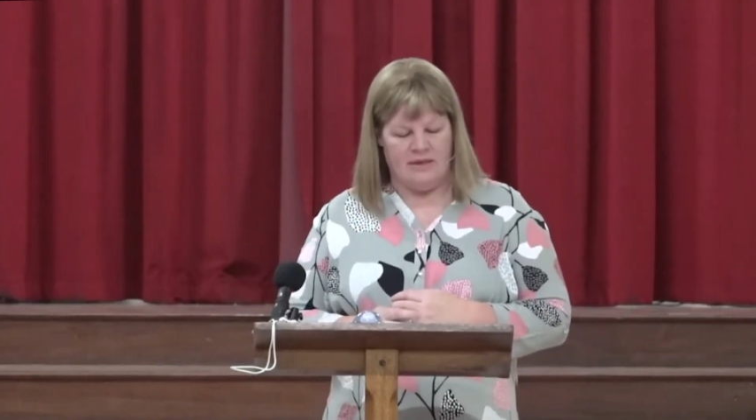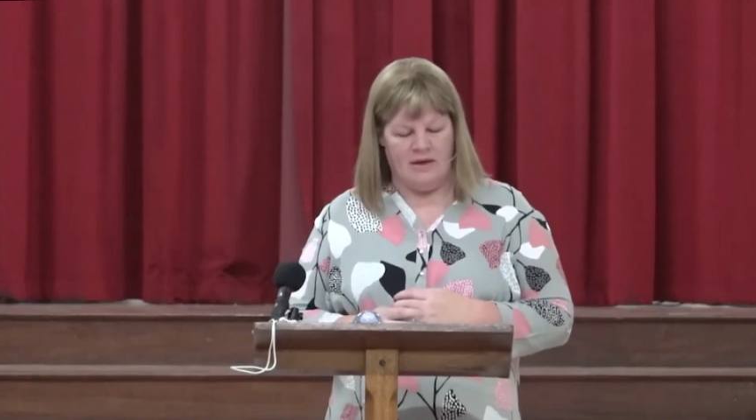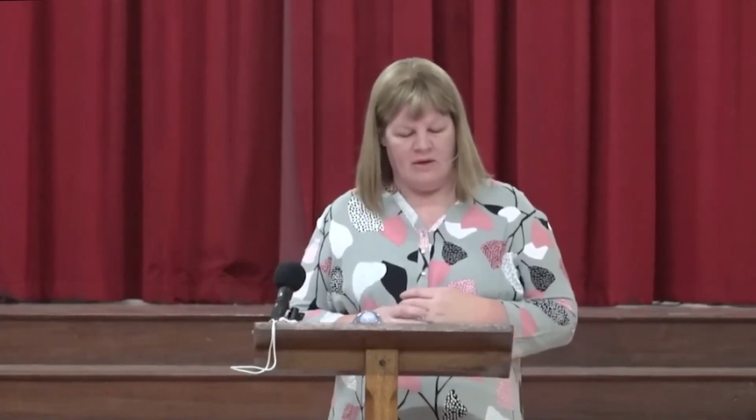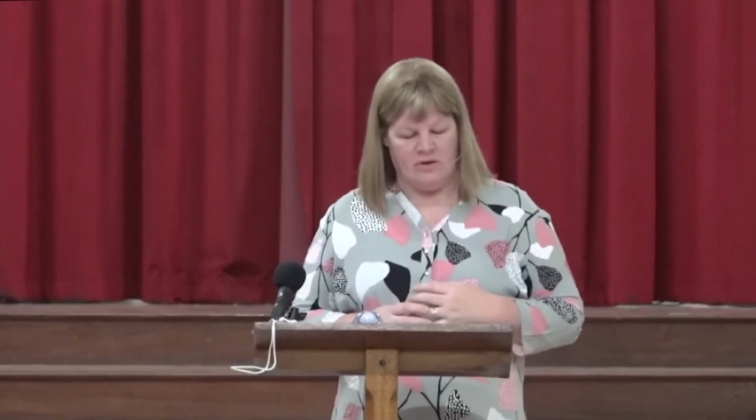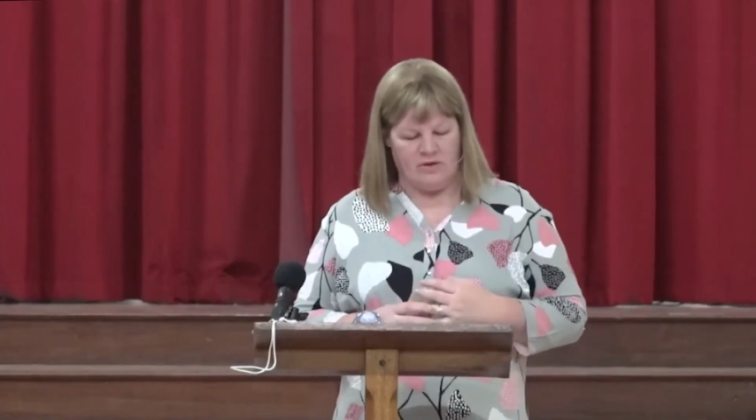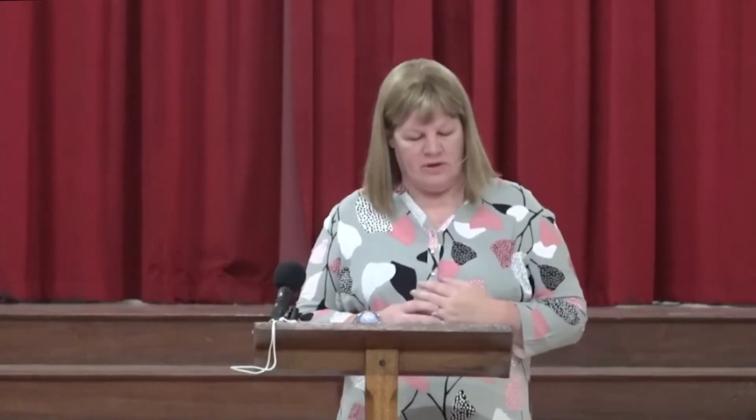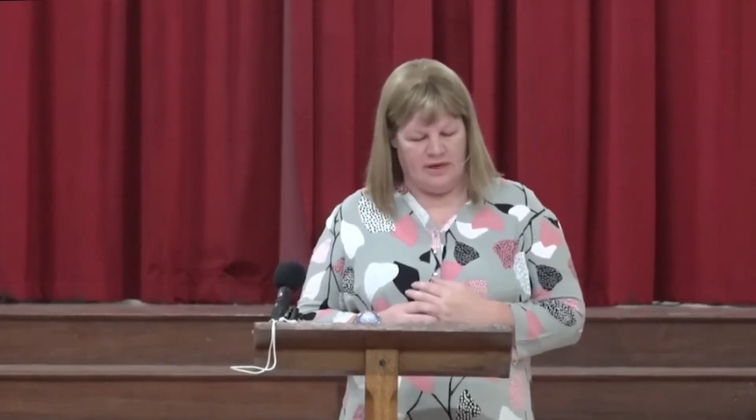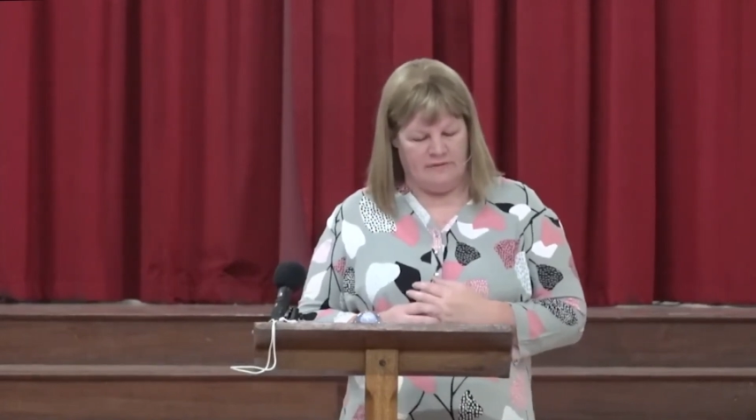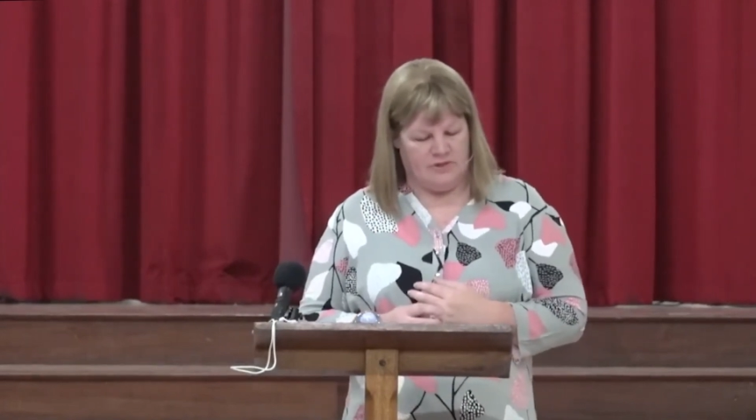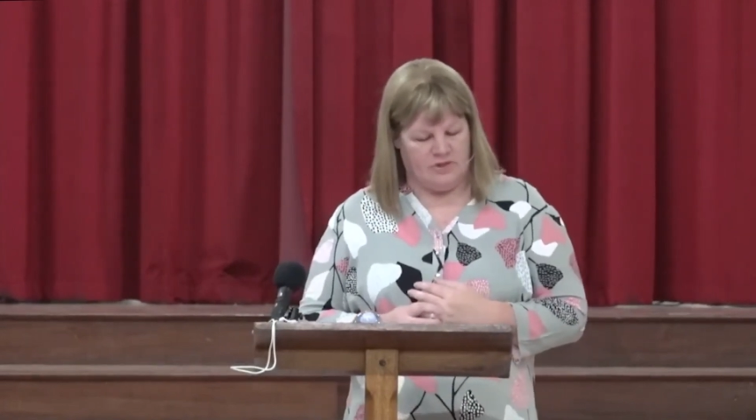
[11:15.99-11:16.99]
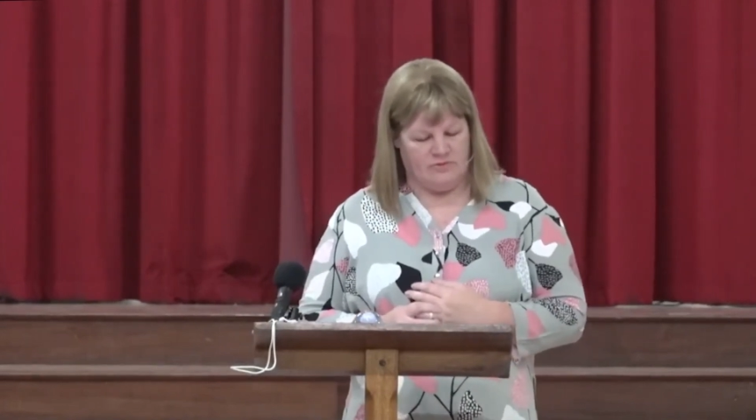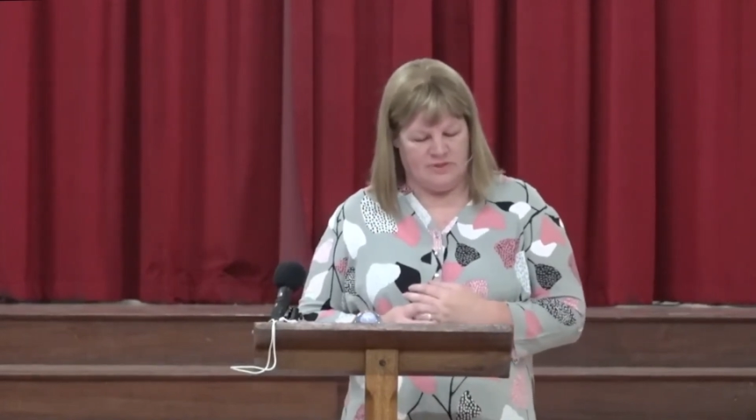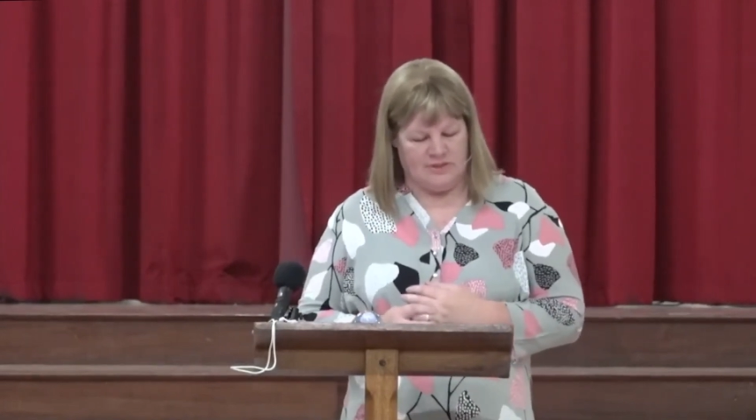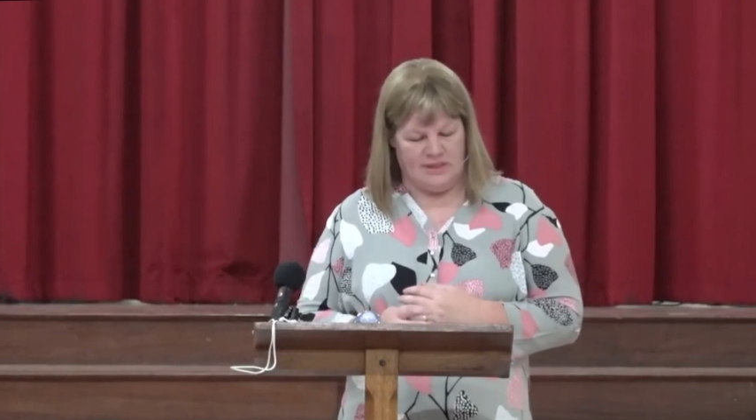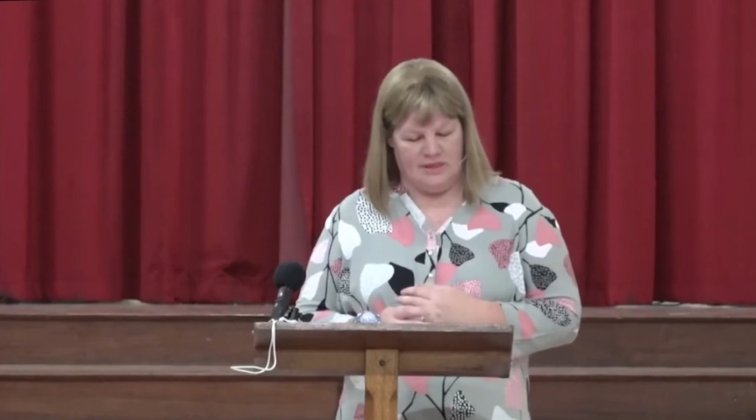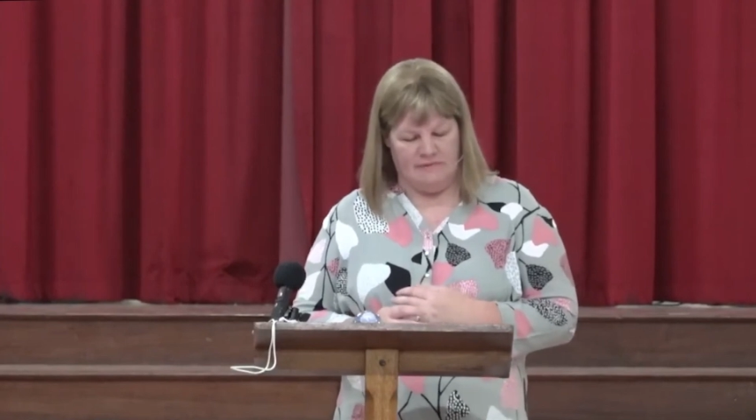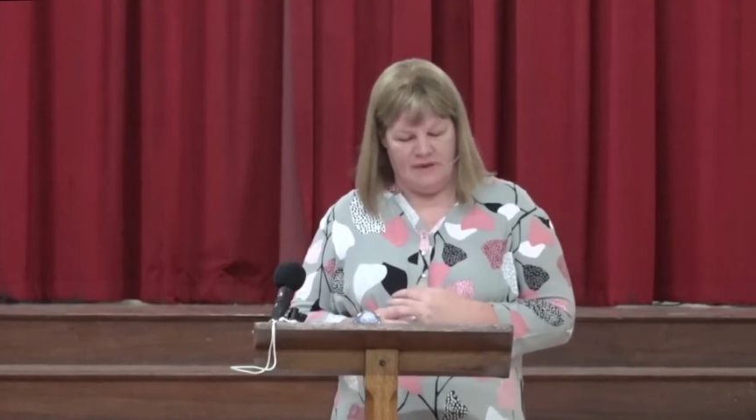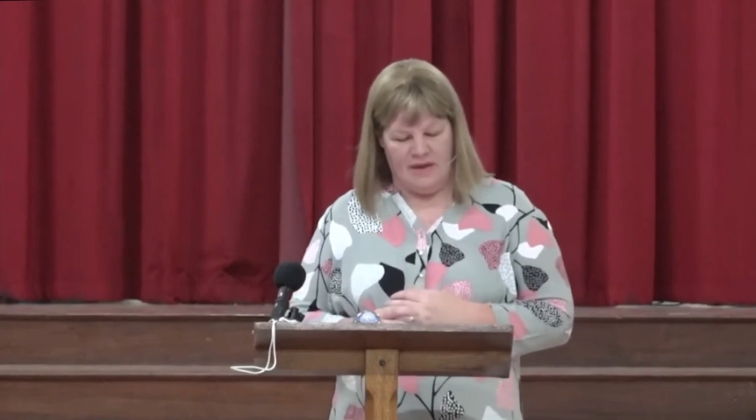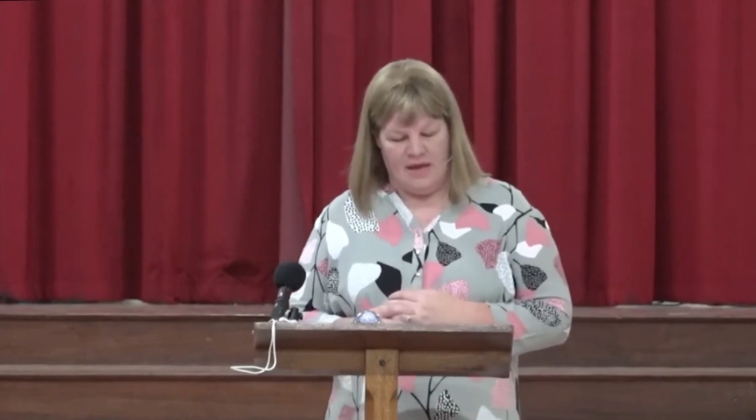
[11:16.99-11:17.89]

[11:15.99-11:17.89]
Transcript: they are good enough to receive,